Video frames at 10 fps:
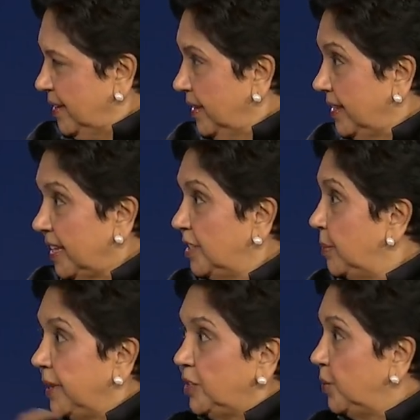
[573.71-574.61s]
Okay, that's the
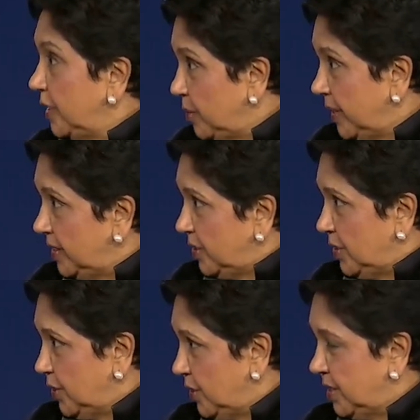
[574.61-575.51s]
best way to make
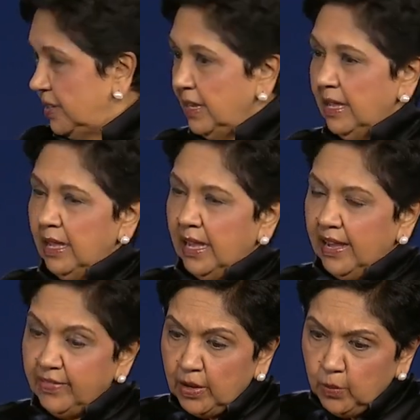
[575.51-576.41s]
decisions.
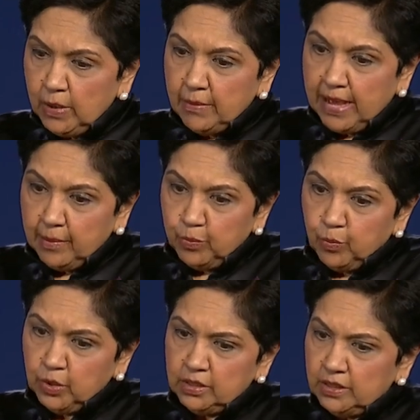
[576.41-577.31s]
And then we map
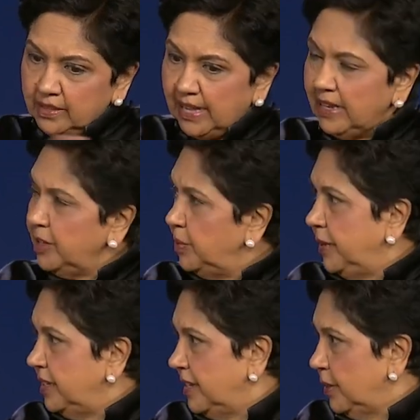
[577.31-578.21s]
what's the talent
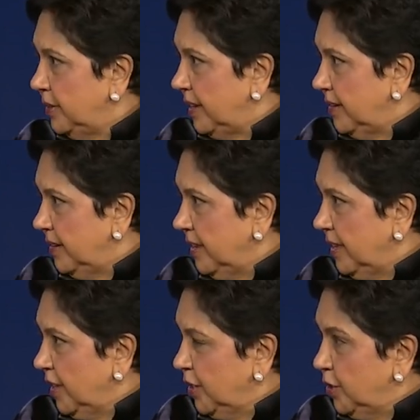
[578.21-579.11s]
base out there.
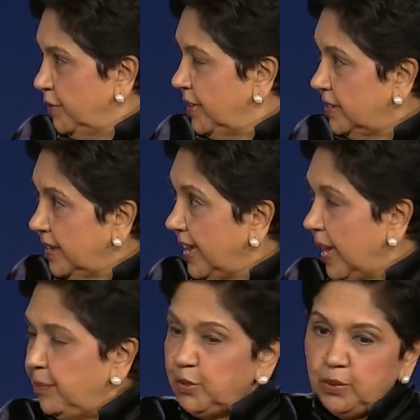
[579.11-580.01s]
So if there's a
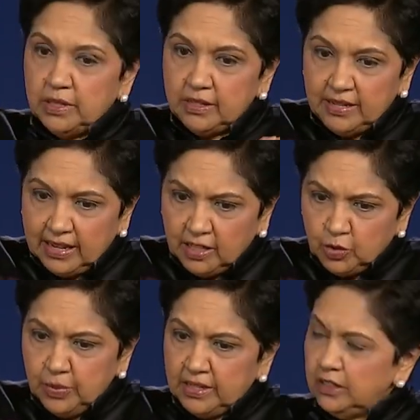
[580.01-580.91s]
gap between the talent
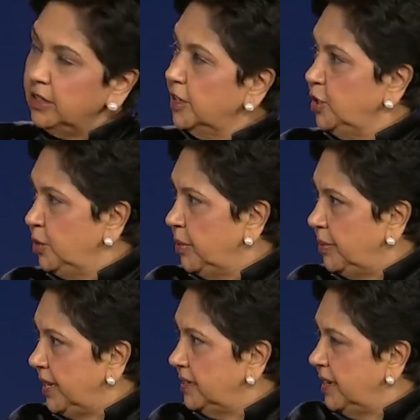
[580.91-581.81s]
base and the consumer
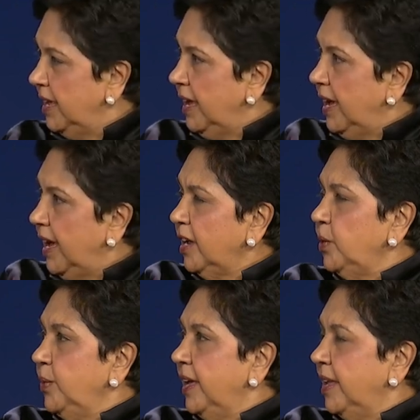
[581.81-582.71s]
base, how
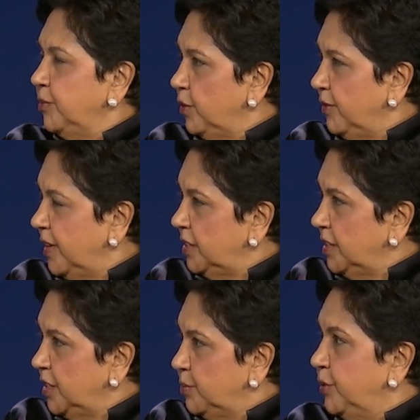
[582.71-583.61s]
can we help
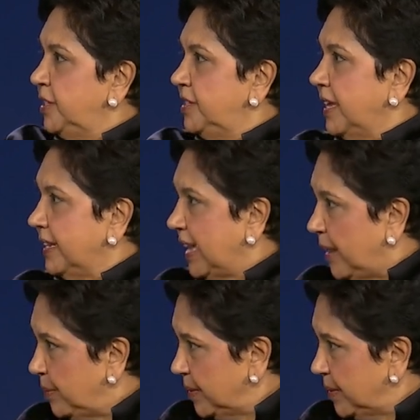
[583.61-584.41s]
universities bridge that gap?